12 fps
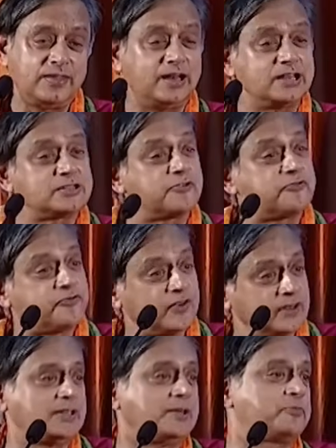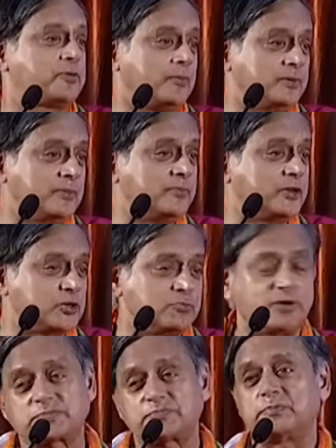There is a further problem that
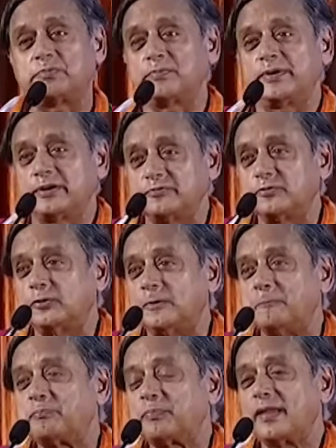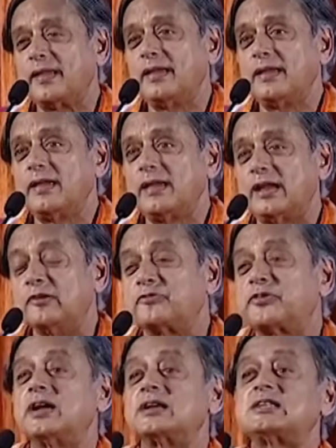you must be prepared for.
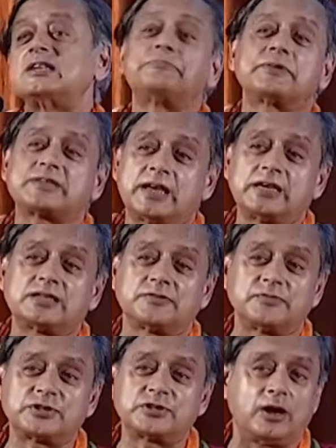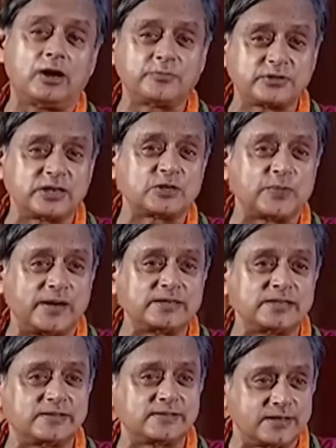If 30% of the jobs in
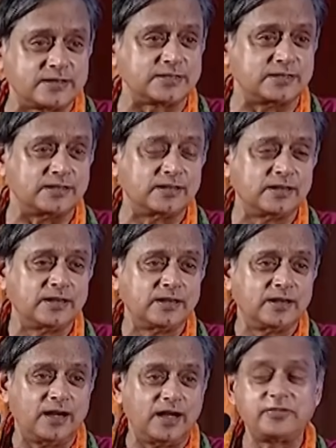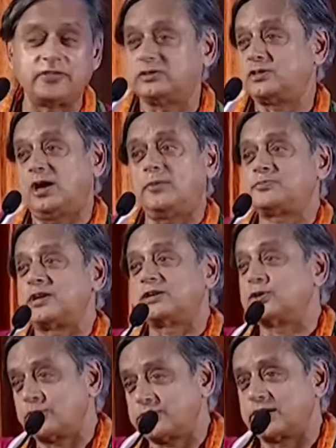2030 are the jobs
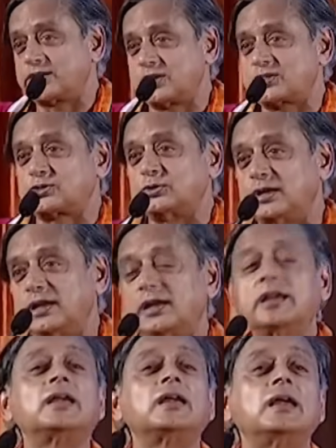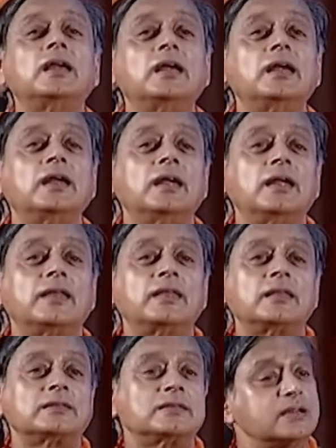that don't exist today,
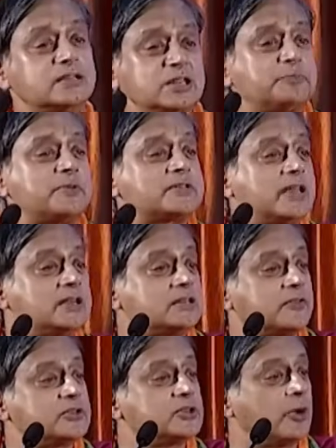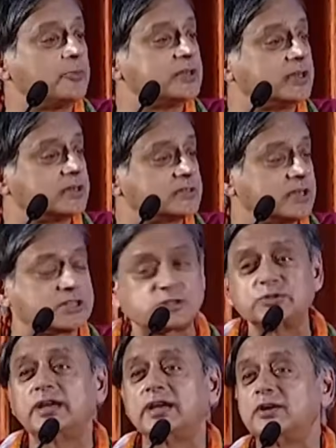30% of the jobs that exist
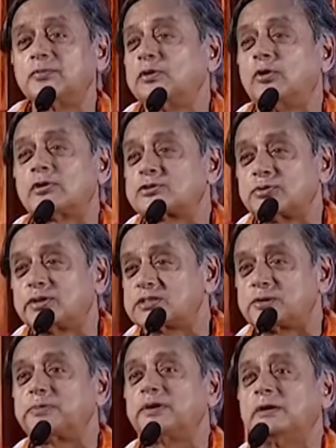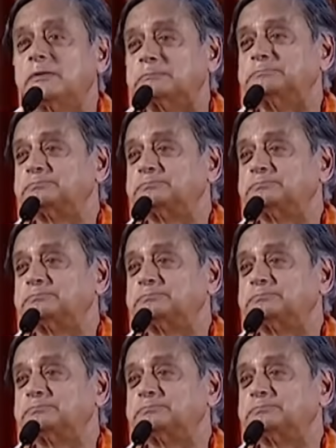today will also disappear.